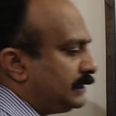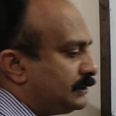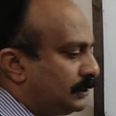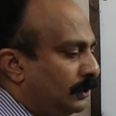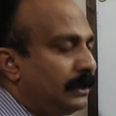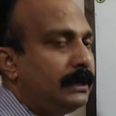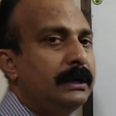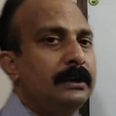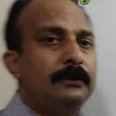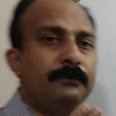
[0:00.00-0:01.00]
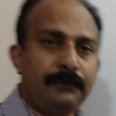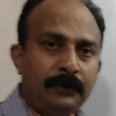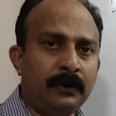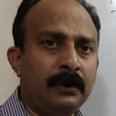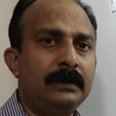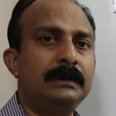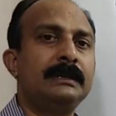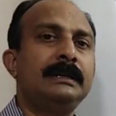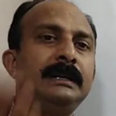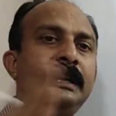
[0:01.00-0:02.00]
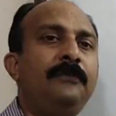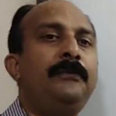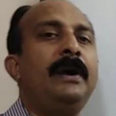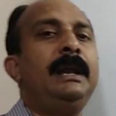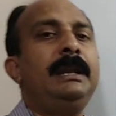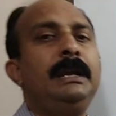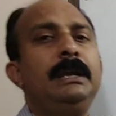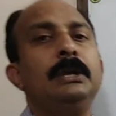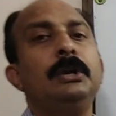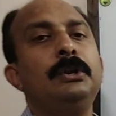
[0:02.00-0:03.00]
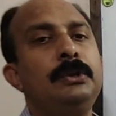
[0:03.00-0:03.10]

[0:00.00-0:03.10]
is taught for defining